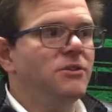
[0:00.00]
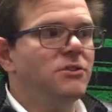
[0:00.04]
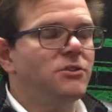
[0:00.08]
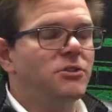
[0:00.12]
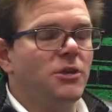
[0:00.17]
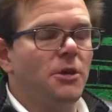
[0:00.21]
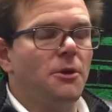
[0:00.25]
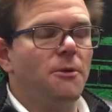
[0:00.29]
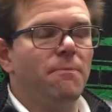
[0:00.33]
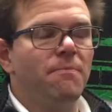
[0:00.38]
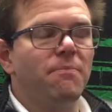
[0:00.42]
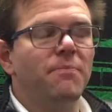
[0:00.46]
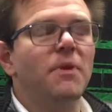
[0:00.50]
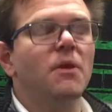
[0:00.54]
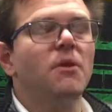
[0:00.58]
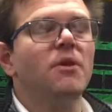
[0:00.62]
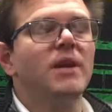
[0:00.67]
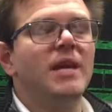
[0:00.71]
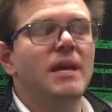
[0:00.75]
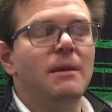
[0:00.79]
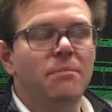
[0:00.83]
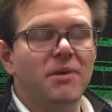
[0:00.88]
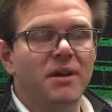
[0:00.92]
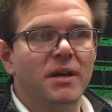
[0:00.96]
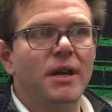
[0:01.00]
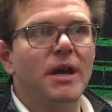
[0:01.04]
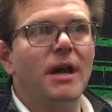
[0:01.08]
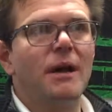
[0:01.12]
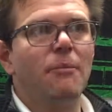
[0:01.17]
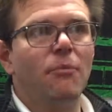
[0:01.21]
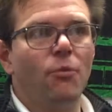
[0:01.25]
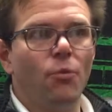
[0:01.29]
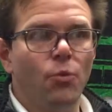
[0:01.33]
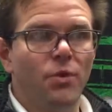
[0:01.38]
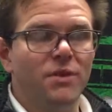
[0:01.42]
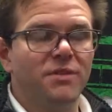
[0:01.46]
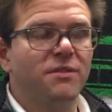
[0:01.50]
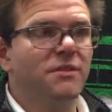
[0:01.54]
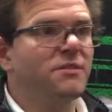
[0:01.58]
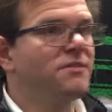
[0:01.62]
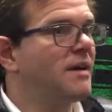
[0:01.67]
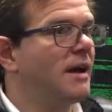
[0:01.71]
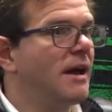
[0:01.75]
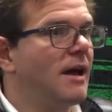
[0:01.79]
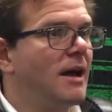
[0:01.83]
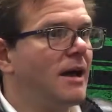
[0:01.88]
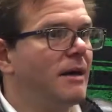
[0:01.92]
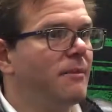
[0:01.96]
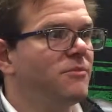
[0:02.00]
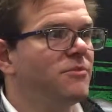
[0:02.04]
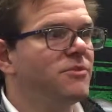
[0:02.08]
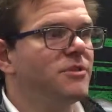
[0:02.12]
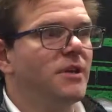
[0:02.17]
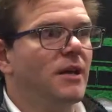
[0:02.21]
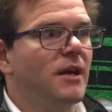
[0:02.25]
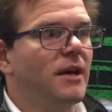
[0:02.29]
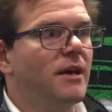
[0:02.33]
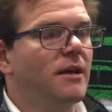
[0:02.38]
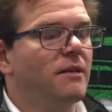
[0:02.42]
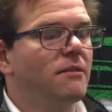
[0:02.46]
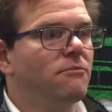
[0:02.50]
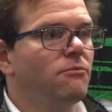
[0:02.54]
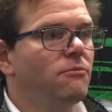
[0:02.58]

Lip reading: piece. So keeping up with the times,